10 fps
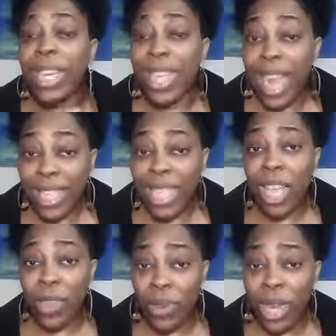Did I
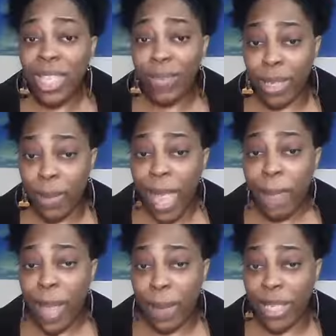tell you that she was a
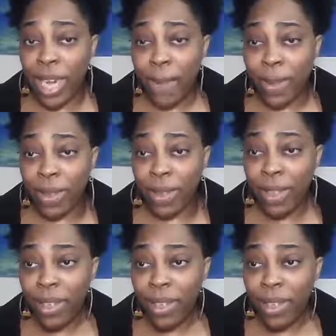bad man majama?